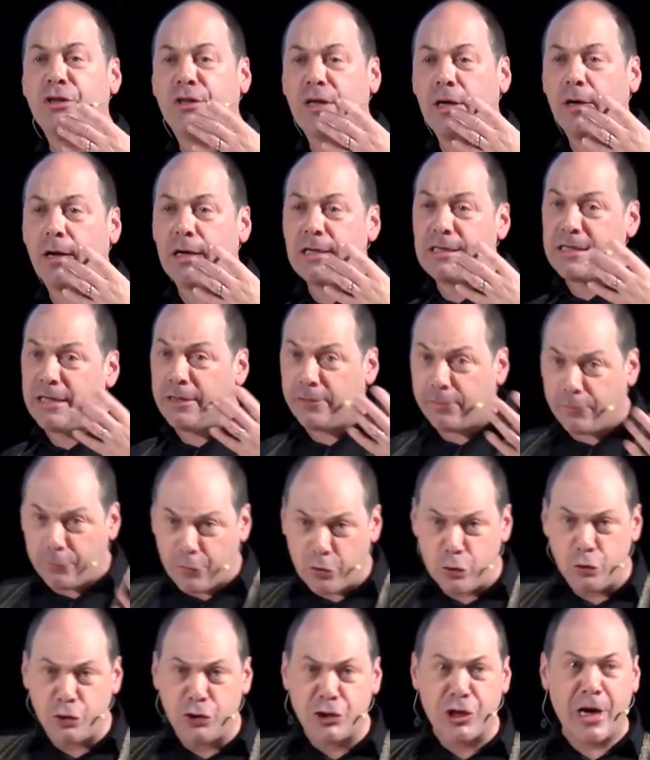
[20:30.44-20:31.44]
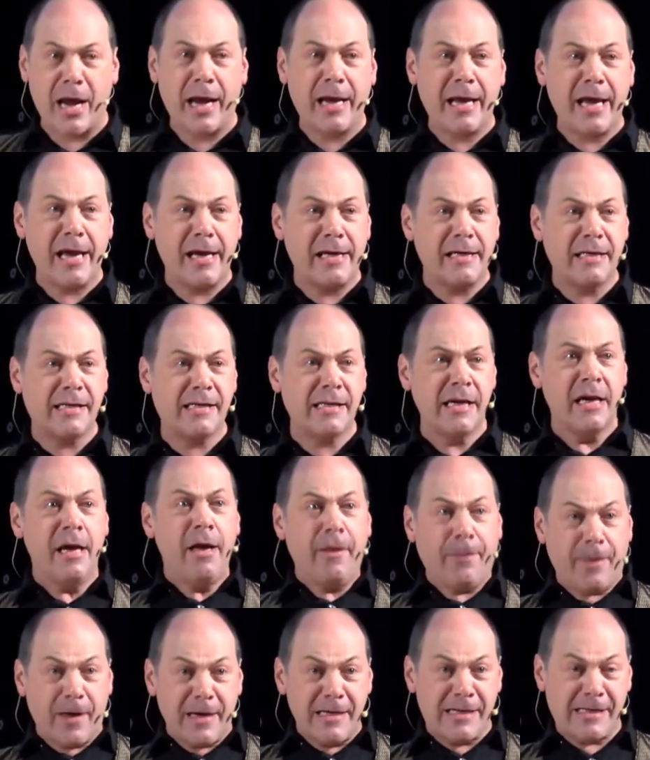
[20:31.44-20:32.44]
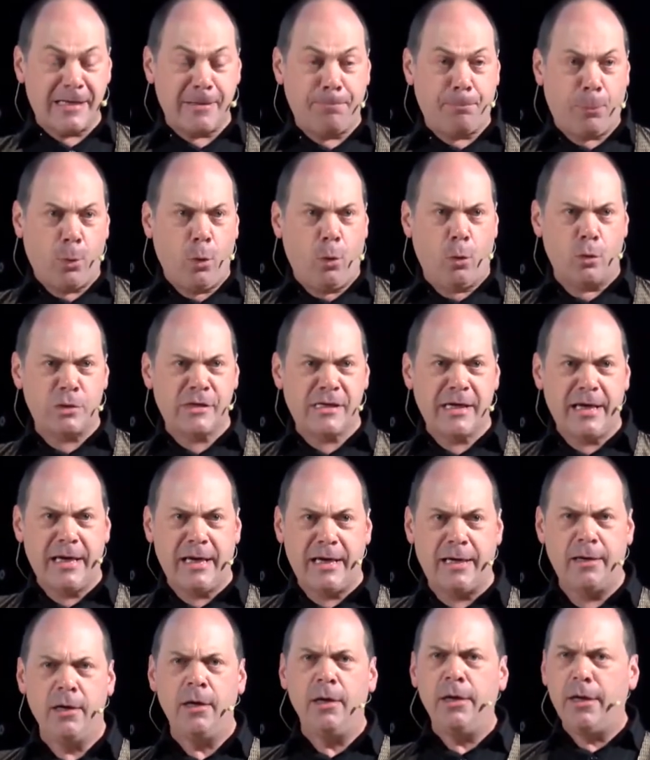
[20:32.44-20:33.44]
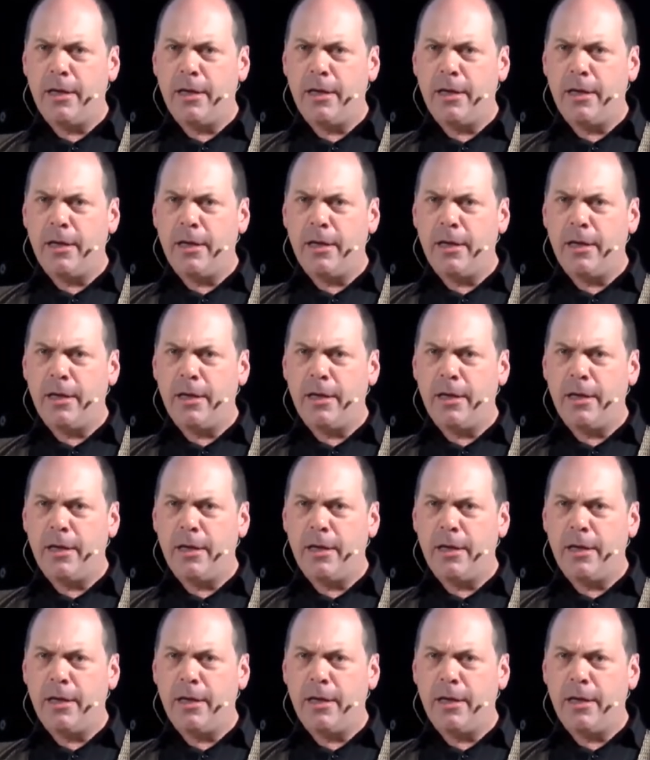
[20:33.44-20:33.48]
the idea of eugenics. They supported,